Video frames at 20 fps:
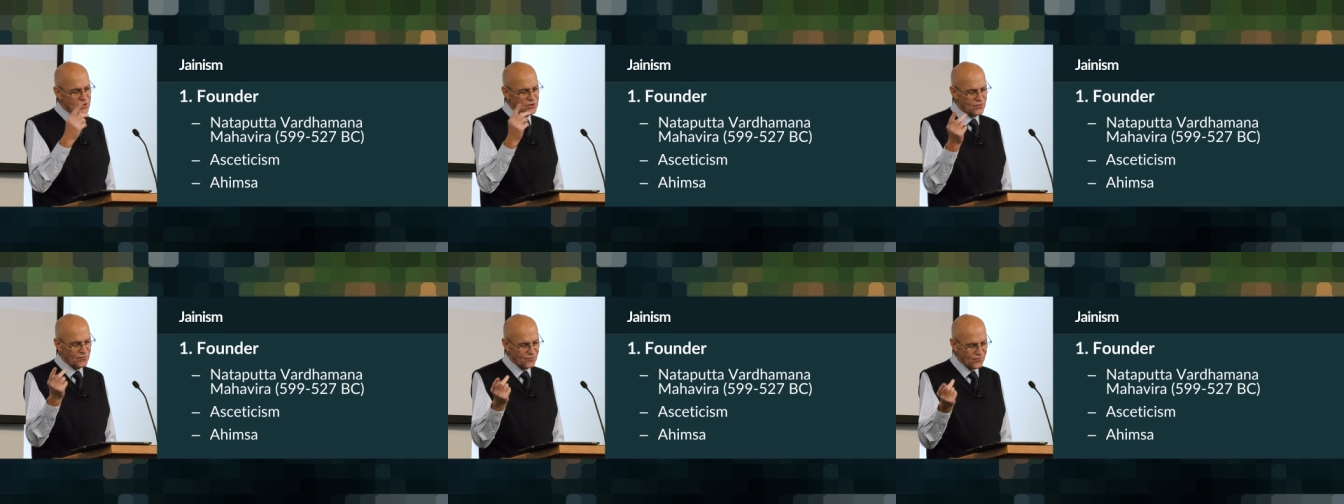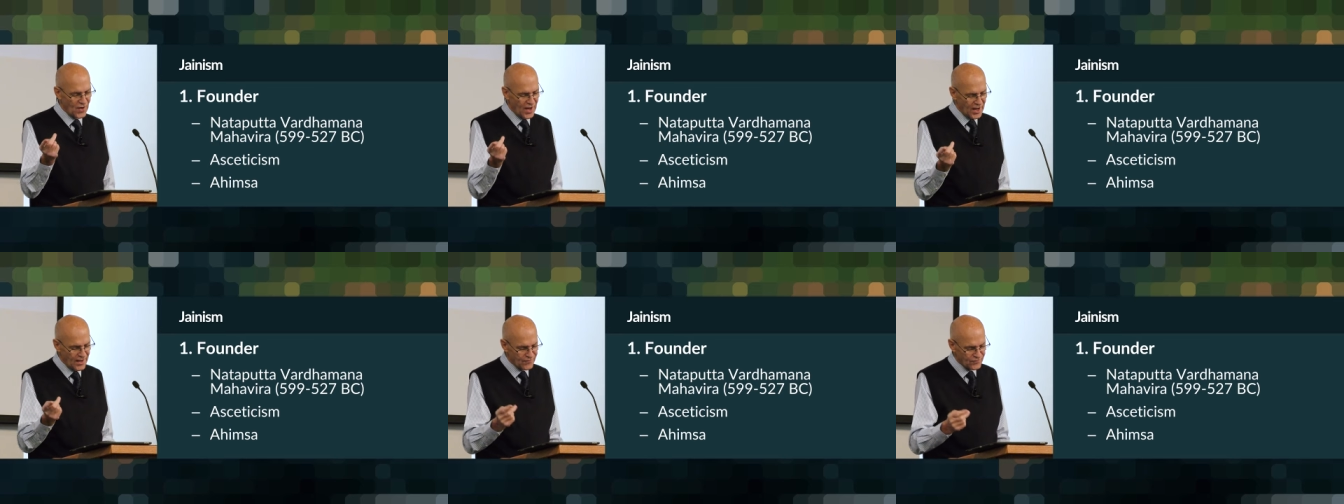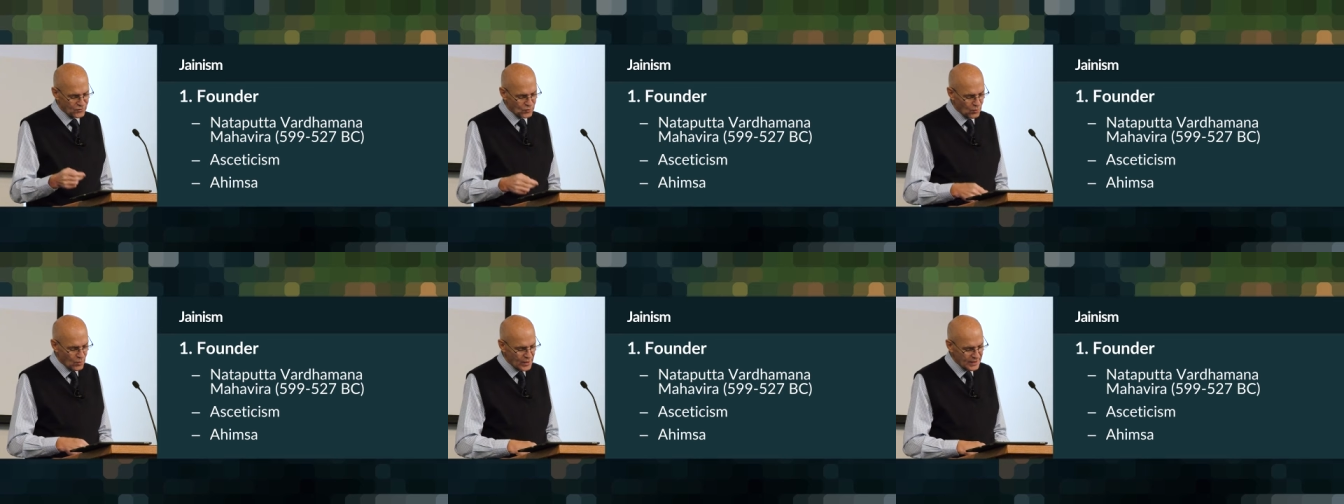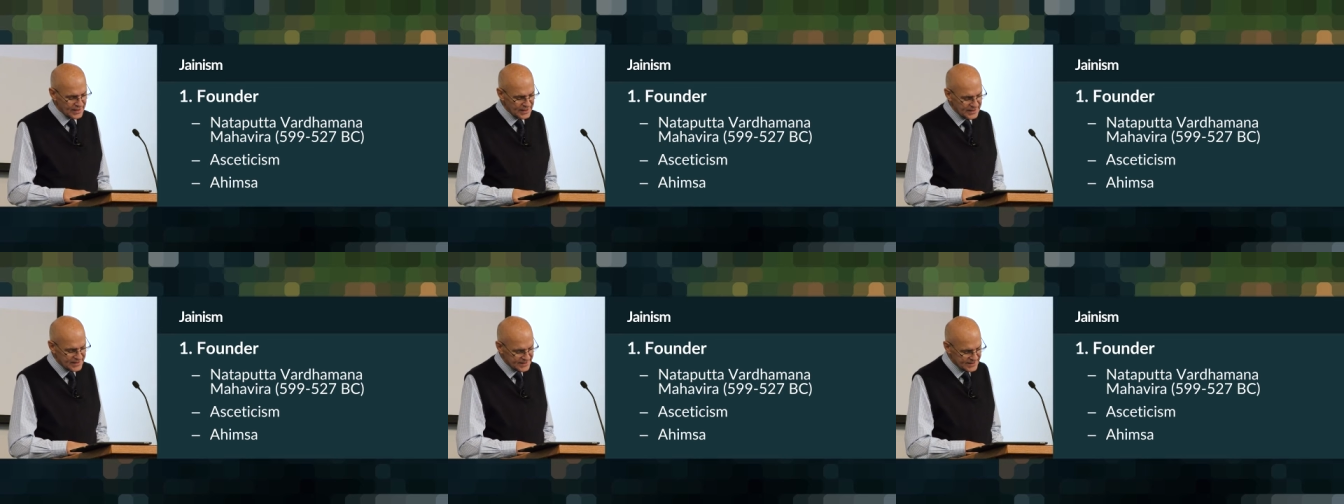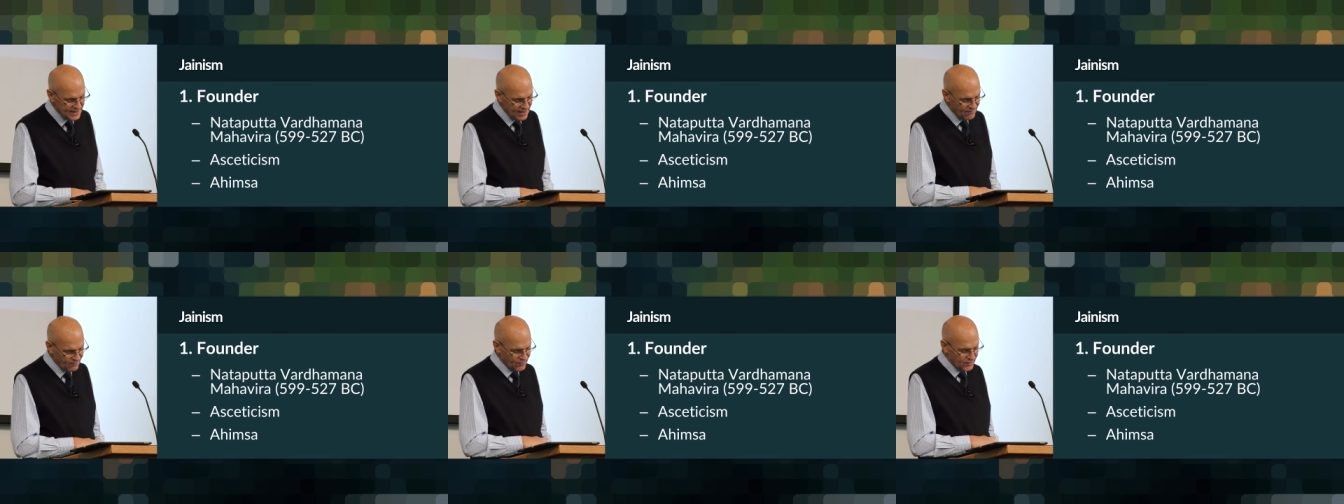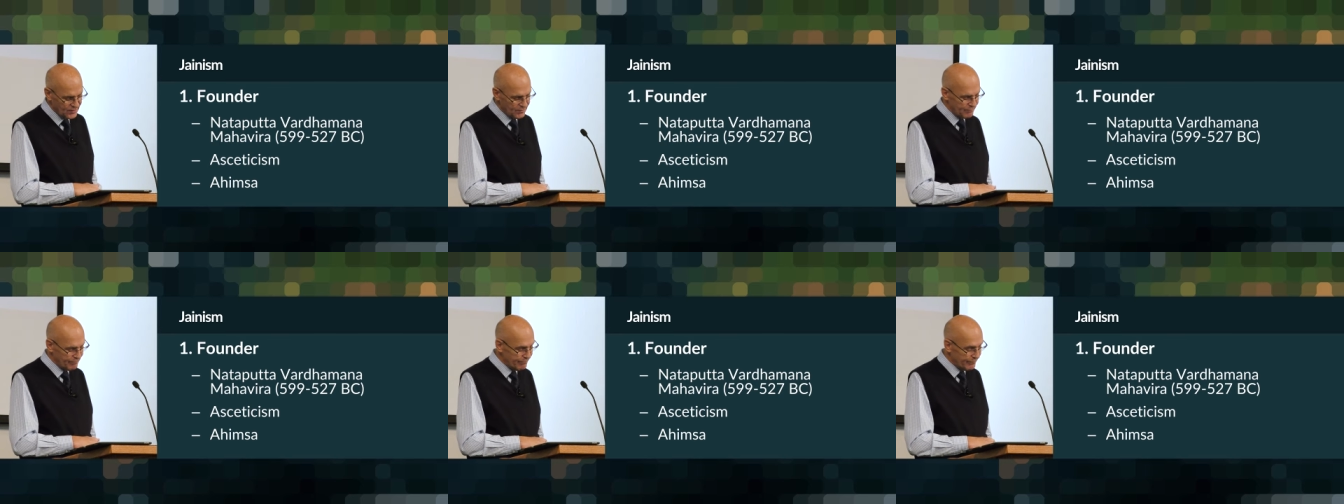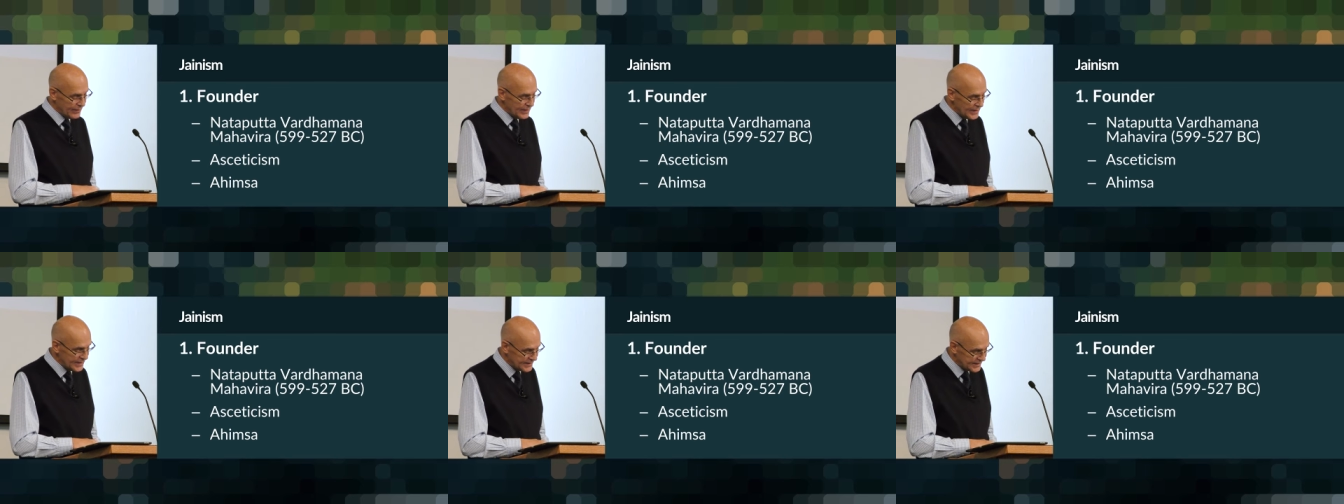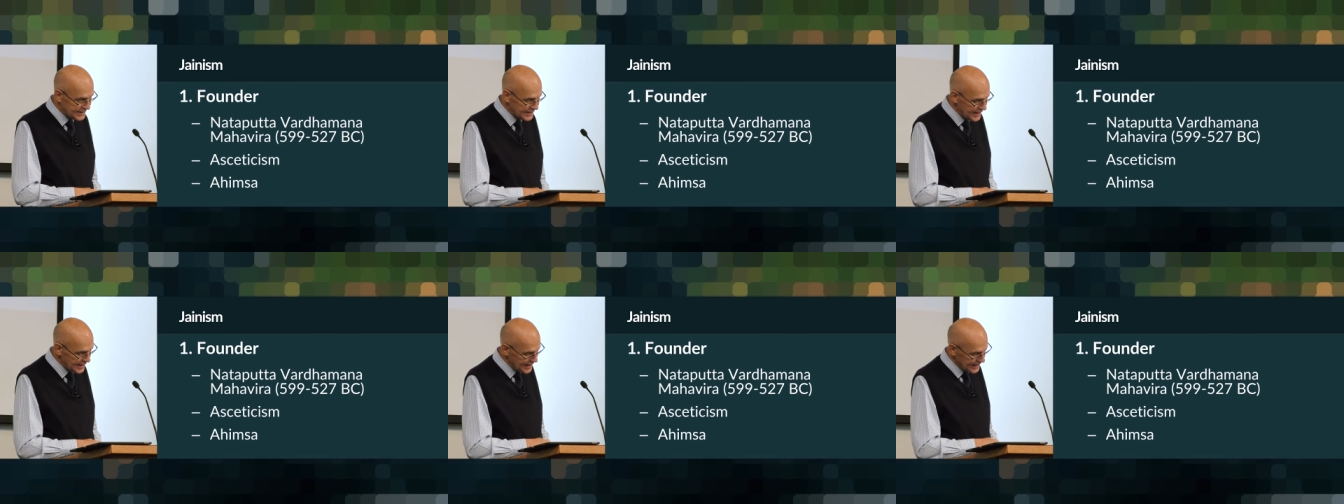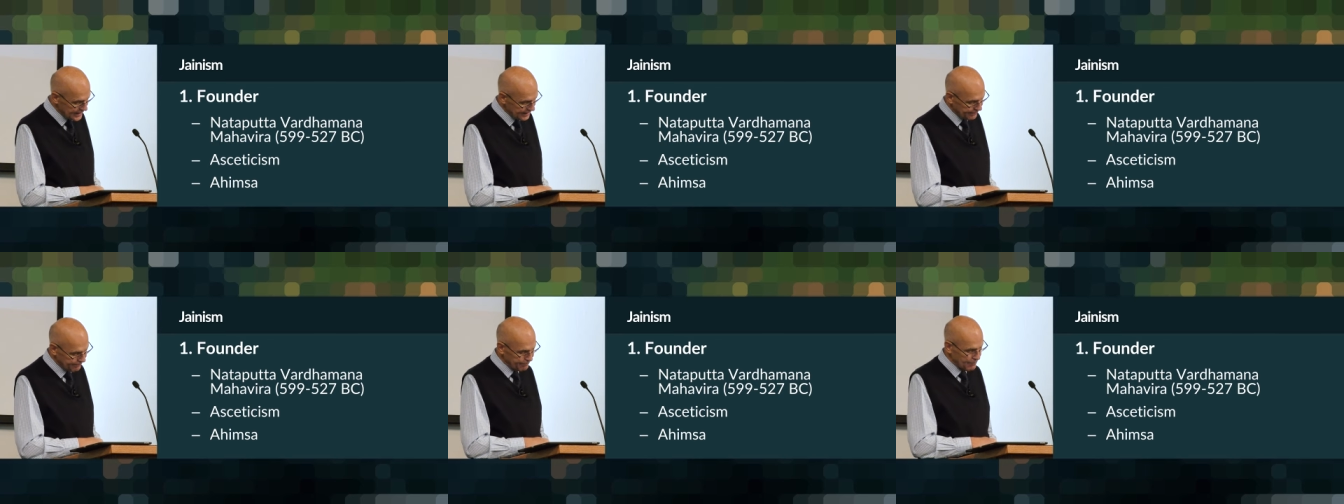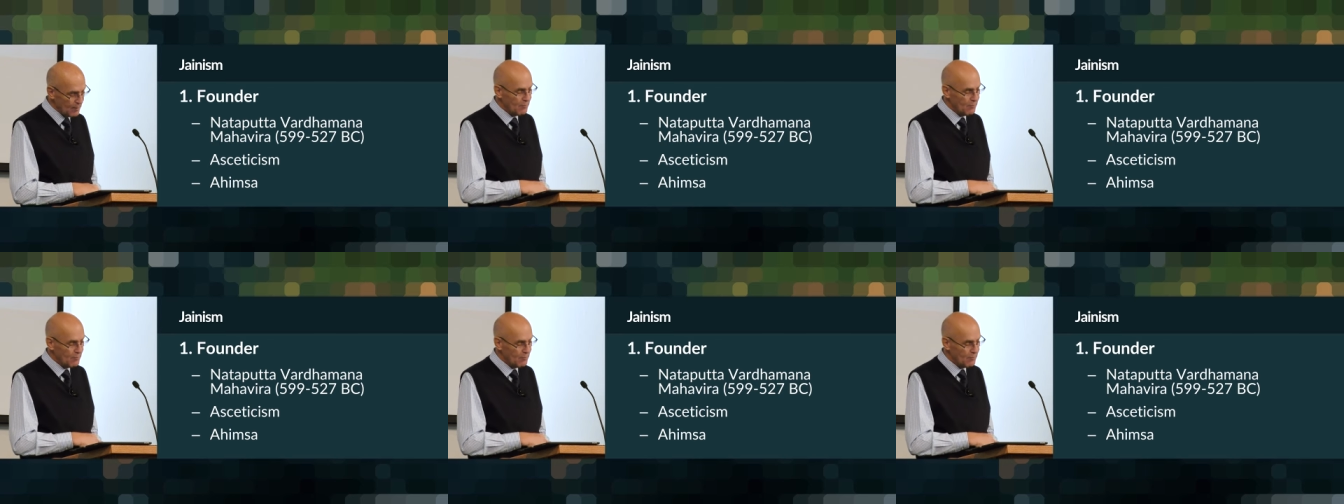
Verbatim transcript: to 527 BC.